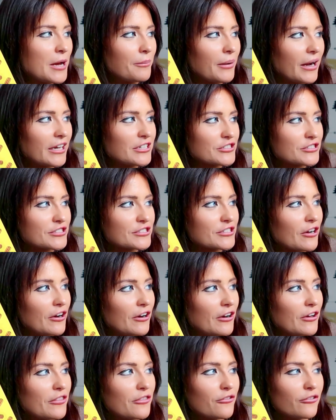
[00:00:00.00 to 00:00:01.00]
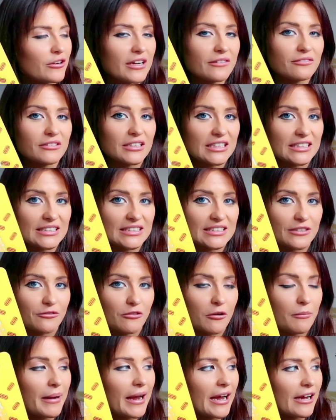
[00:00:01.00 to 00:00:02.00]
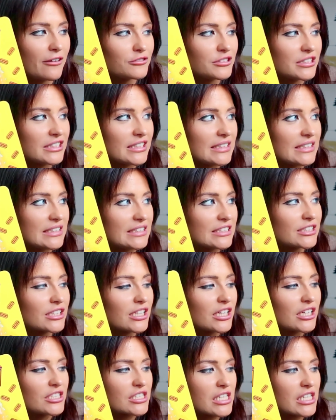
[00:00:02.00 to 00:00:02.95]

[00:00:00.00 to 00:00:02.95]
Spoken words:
But I just got 3 of these. They were £1 each.